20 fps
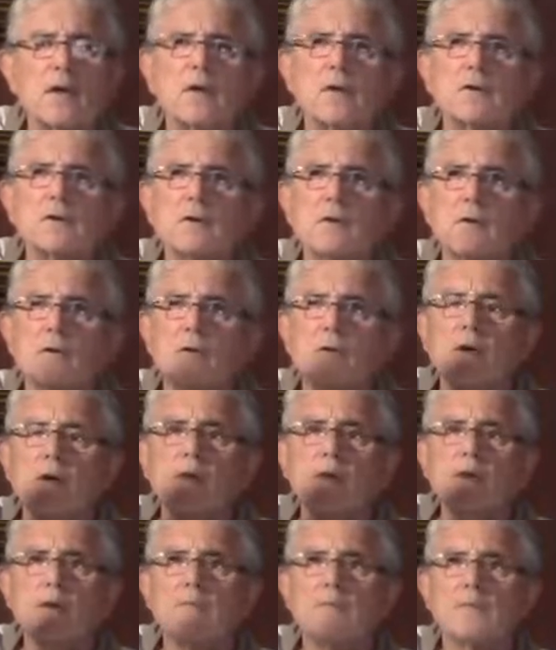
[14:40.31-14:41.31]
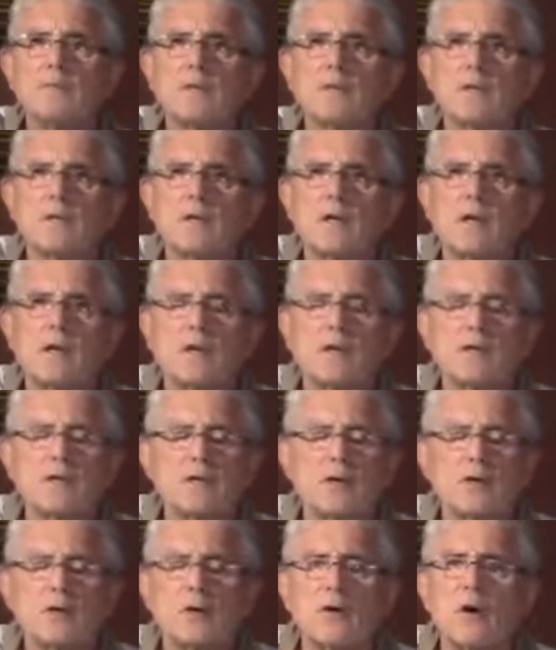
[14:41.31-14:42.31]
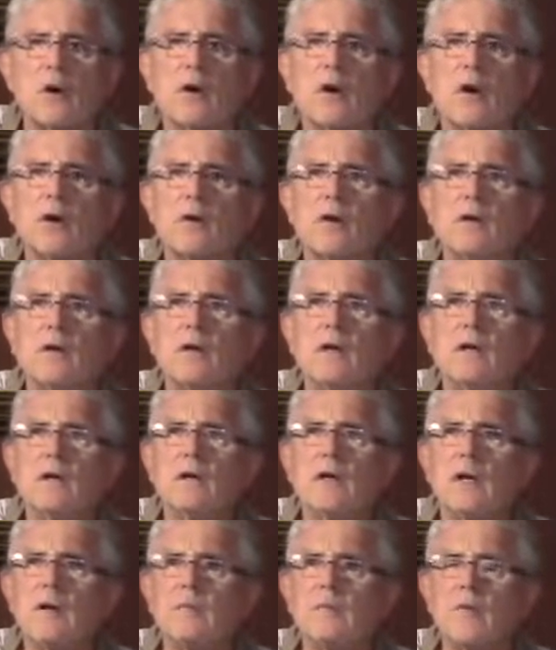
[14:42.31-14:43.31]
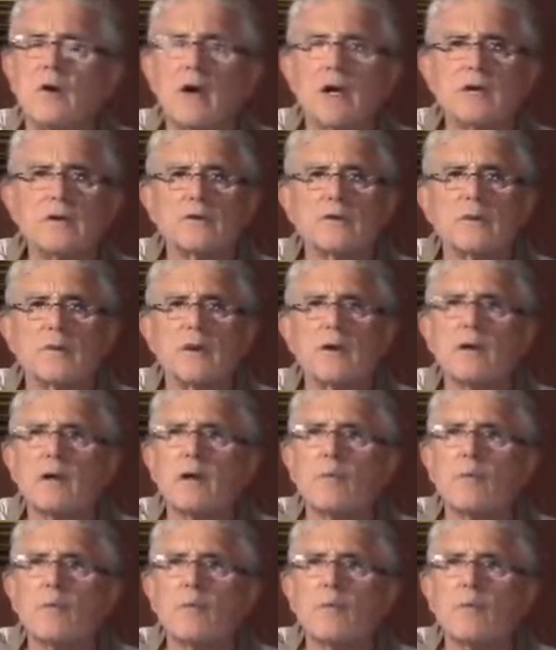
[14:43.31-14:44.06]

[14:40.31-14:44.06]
So, and then Sacred Heart and Miraculous Medal.